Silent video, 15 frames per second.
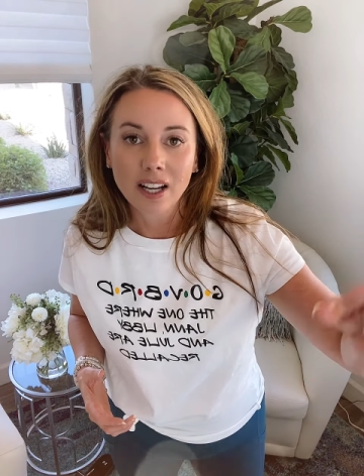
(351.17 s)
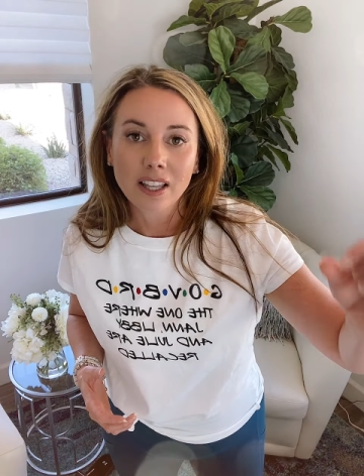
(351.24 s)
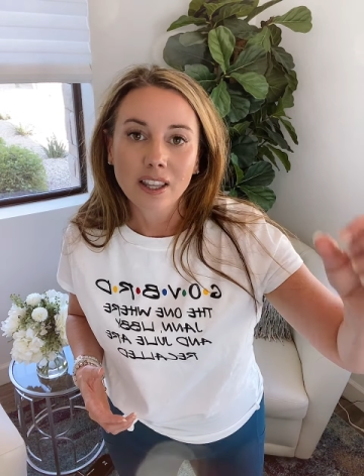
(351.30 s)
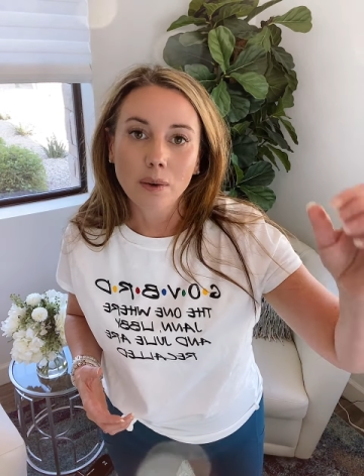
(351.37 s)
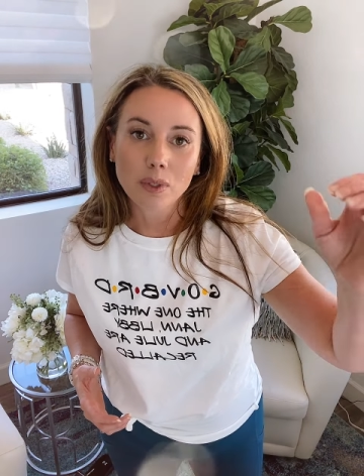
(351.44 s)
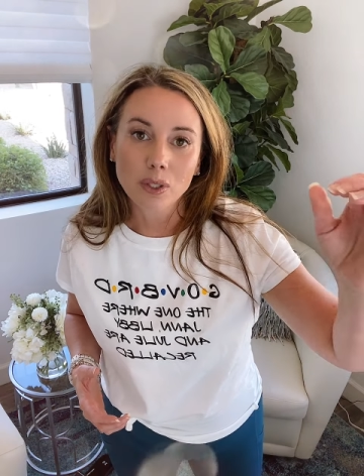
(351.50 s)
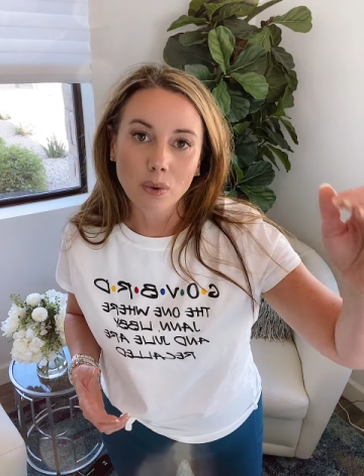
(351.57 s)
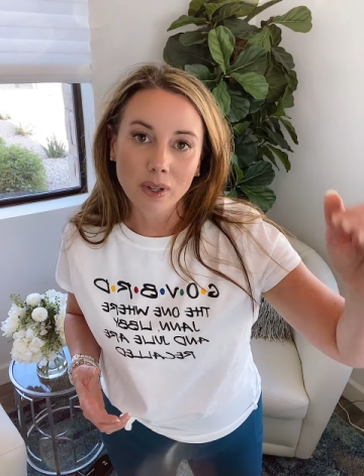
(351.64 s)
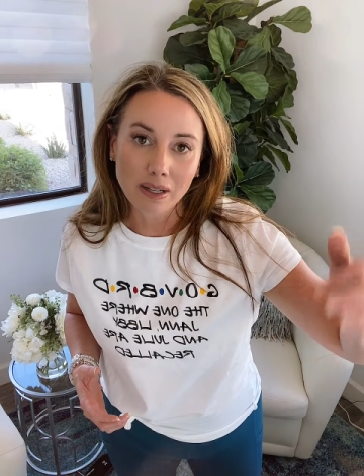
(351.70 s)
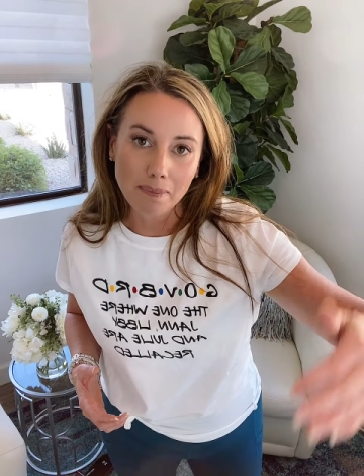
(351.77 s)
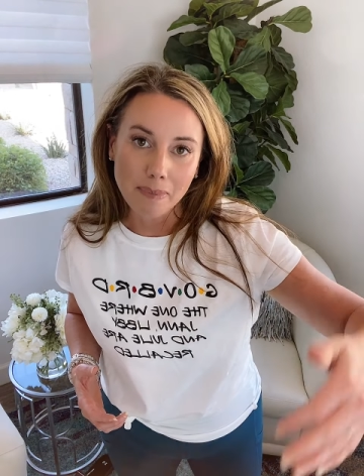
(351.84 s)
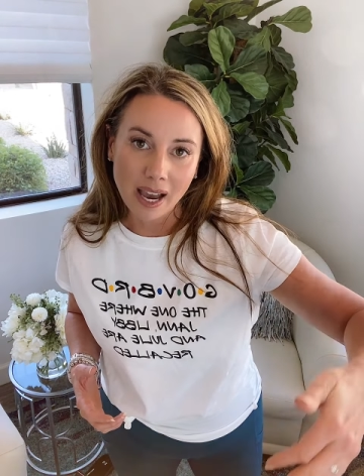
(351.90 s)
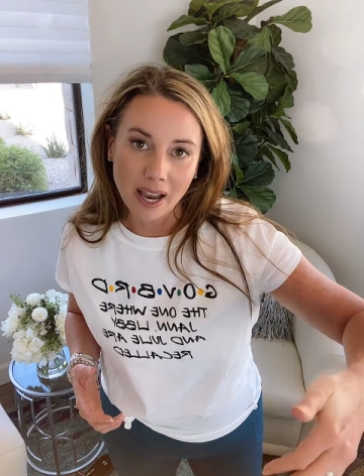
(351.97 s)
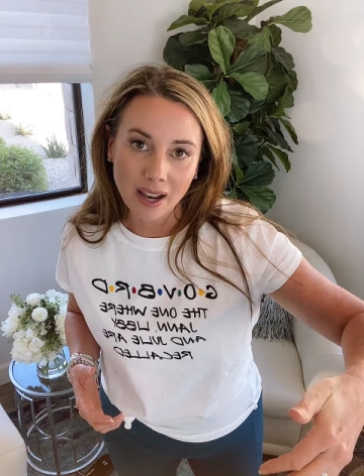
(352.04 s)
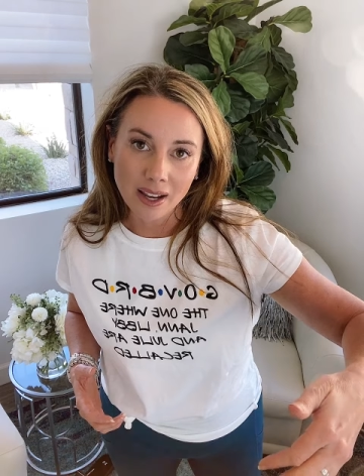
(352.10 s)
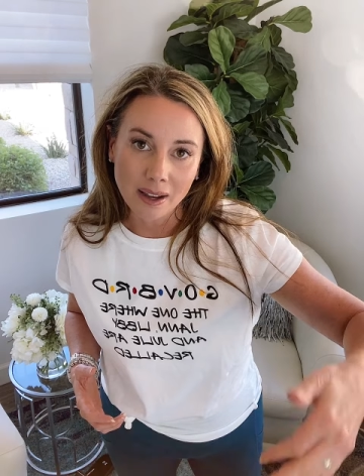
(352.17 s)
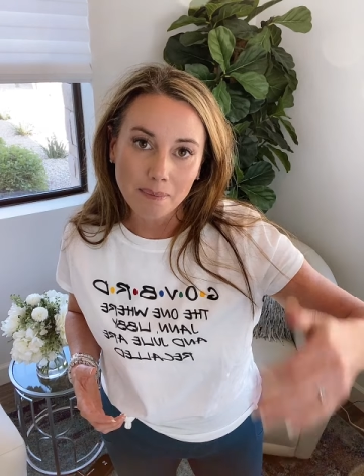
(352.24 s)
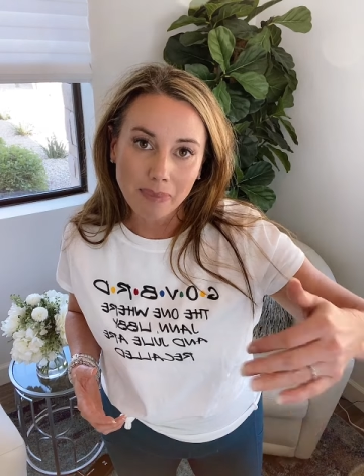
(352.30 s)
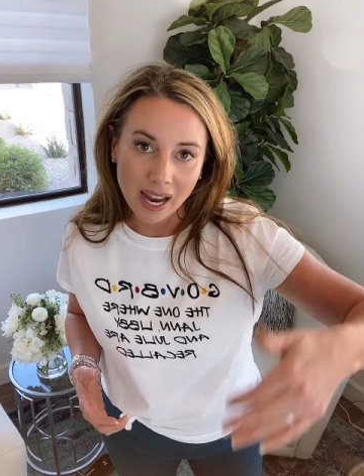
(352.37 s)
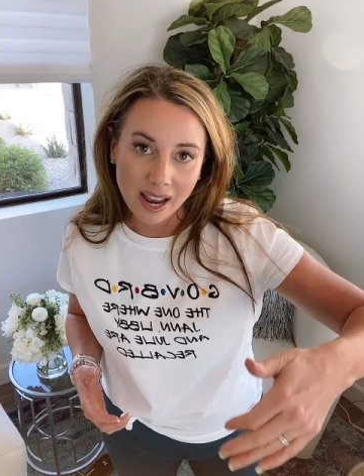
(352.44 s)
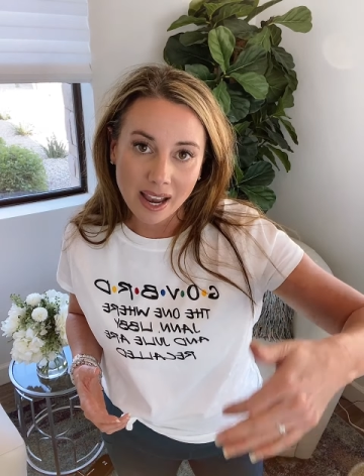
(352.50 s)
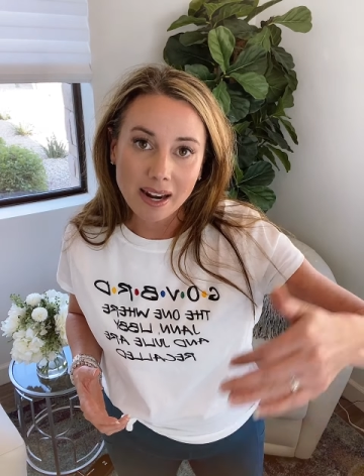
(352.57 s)
that was going to
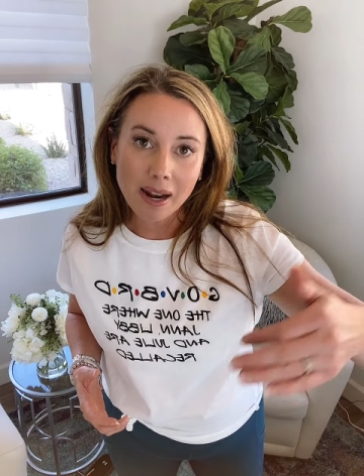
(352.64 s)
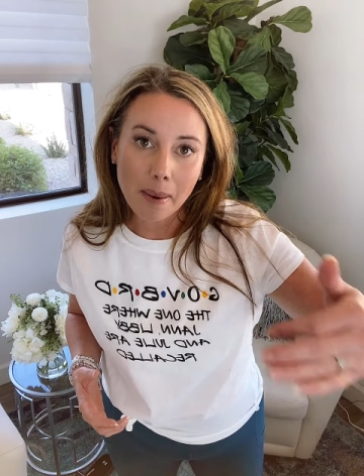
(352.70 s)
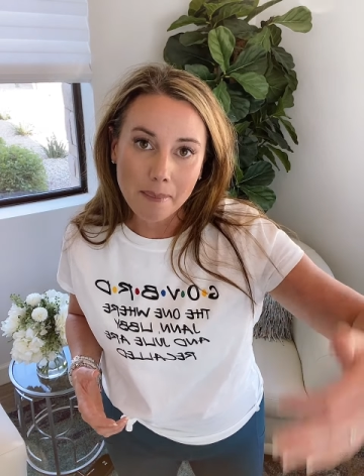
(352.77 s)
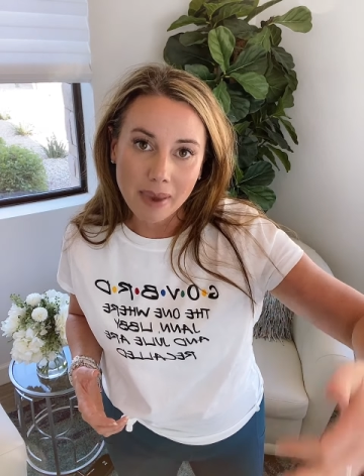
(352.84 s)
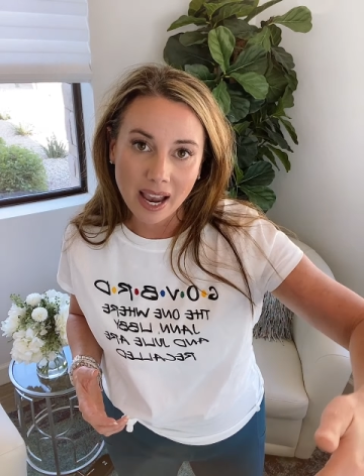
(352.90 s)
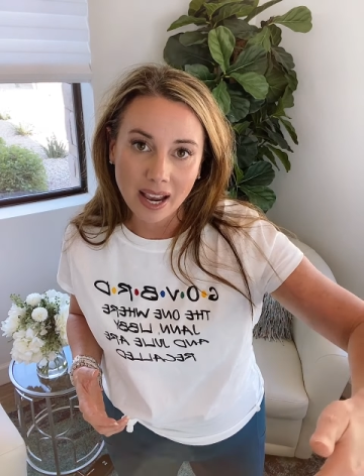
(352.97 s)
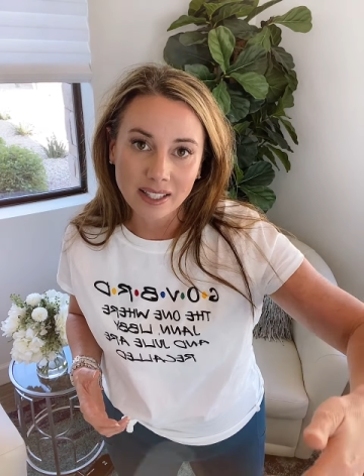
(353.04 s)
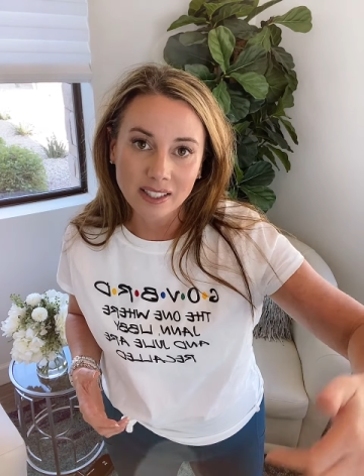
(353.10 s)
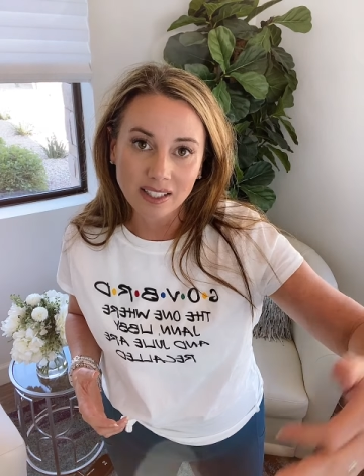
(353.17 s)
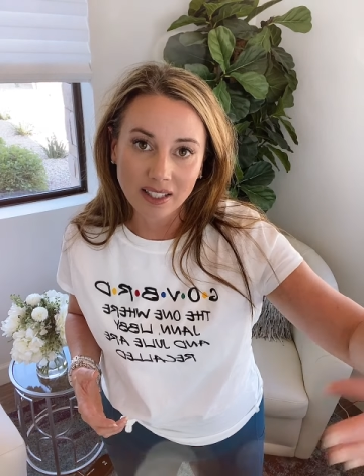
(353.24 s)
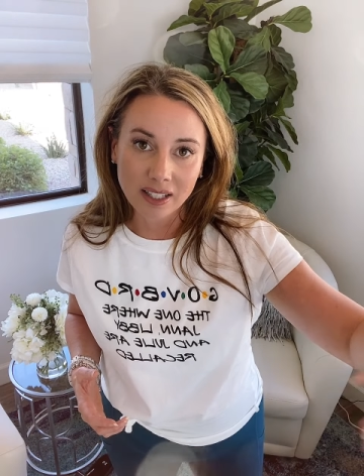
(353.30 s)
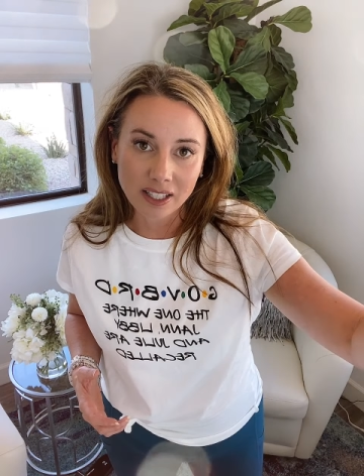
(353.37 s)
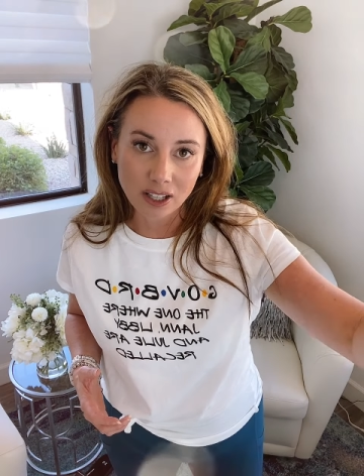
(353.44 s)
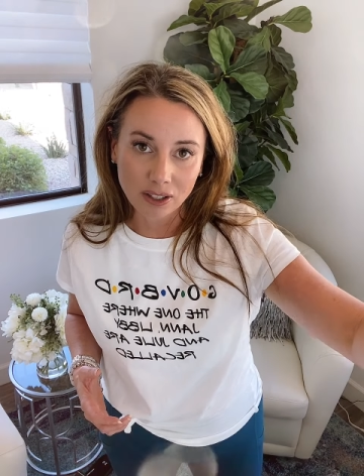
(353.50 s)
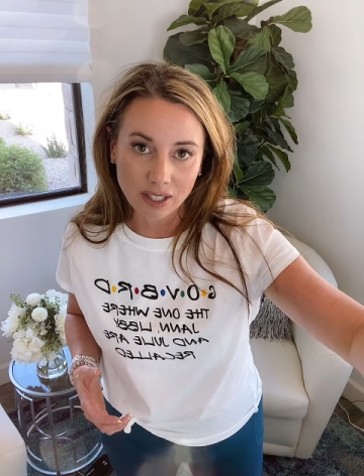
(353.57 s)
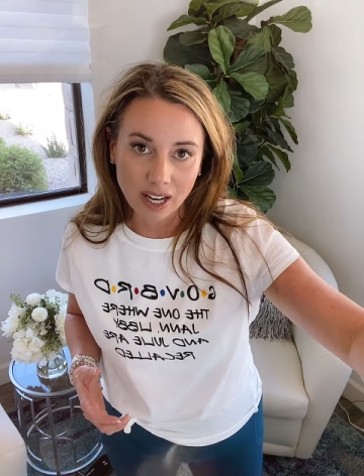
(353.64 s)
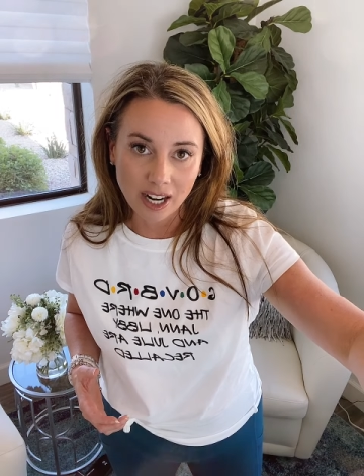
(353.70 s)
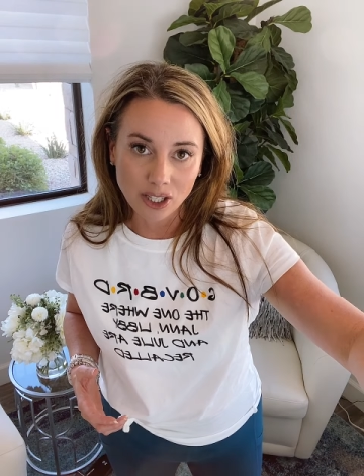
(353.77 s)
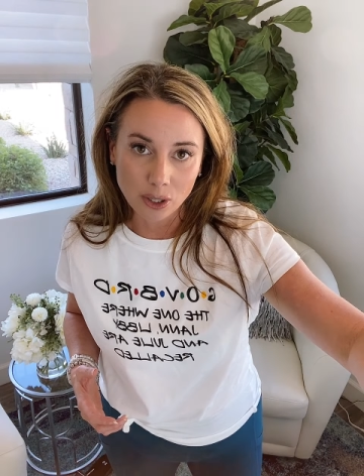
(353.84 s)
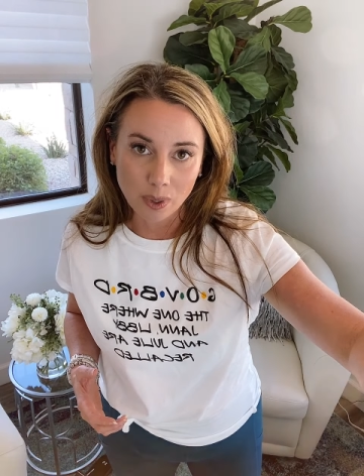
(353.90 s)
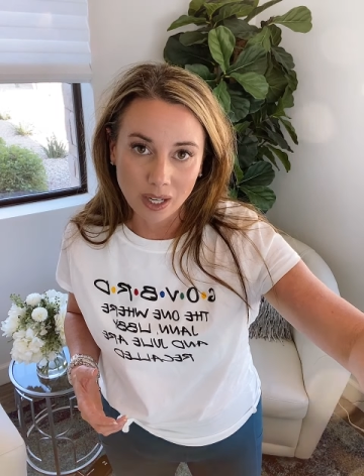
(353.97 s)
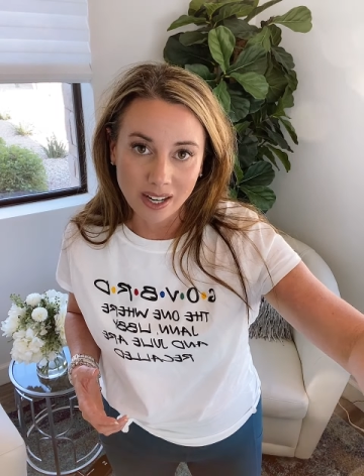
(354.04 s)
ban masks until
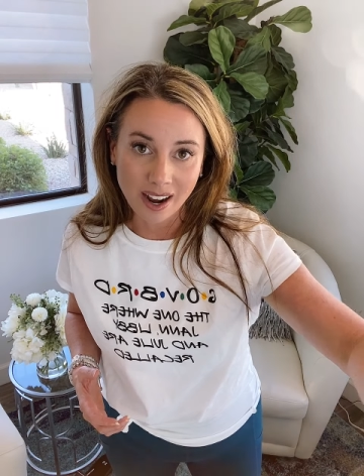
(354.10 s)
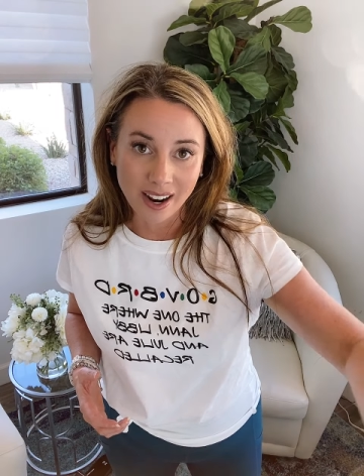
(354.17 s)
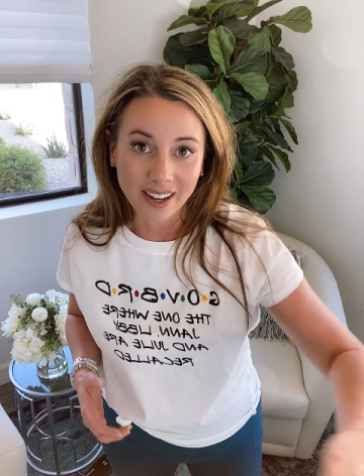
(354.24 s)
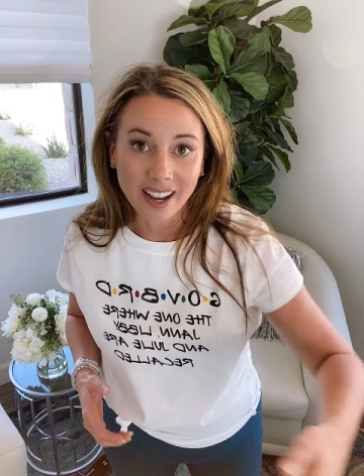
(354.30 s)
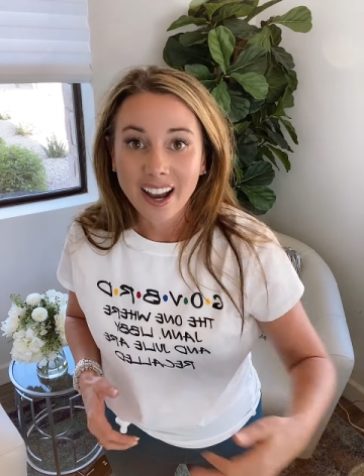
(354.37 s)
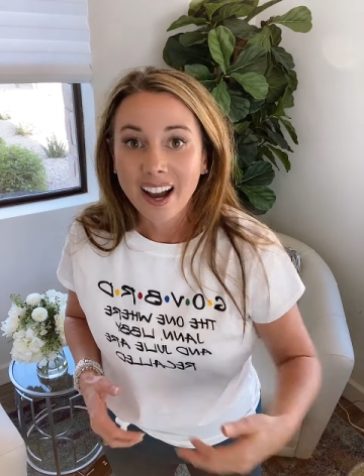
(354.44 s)
9/29.